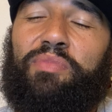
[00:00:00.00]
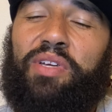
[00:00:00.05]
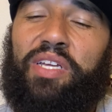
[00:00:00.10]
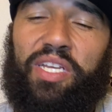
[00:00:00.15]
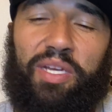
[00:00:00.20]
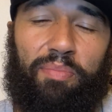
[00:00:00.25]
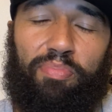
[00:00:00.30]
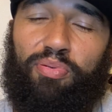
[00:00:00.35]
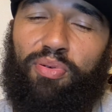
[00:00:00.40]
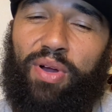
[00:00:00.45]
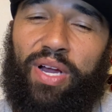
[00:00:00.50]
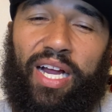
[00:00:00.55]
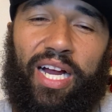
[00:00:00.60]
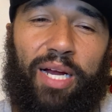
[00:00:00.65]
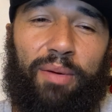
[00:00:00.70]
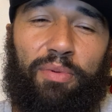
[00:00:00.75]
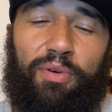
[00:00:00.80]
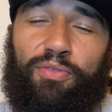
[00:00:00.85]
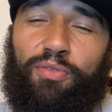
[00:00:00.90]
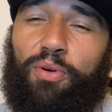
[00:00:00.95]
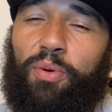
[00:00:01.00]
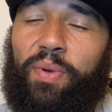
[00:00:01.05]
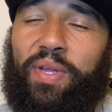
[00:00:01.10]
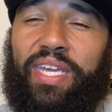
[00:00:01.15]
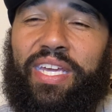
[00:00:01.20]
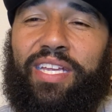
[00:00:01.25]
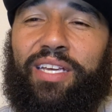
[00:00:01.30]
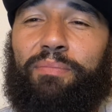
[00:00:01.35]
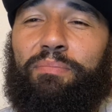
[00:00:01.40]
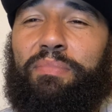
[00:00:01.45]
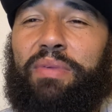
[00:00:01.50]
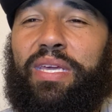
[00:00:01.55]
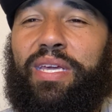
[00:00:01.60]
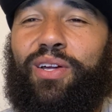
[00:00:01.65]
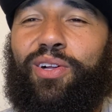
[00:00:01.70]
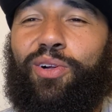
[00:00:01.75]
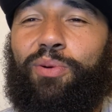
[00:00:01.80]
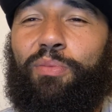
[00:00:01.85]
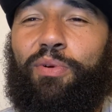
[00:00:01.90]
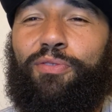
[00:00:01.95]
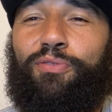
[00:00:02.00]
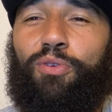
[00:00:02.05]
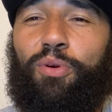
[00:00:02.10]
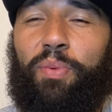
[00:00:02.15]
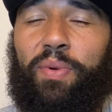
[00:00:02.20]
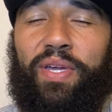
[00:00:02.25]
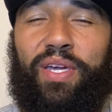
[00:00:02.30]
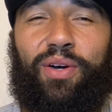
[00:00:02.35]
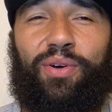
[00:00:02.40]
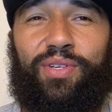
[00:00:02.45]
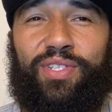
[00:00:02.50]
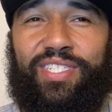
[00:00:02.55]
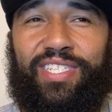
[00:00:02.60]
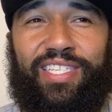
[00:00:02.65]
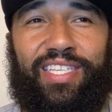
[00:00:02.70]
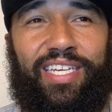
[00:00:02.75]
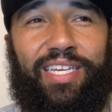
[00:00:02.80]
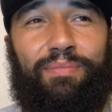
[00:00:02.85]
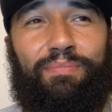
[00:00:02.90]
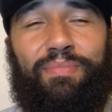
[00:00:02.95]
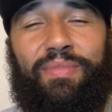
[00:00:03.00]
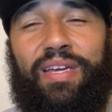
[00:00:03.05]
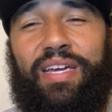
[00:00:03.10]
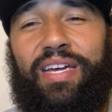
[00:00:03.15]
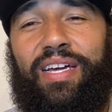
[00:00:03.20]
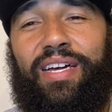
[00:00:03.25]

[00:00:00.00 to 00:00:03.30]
in a prayer before we eat a meal or before we go to sleep.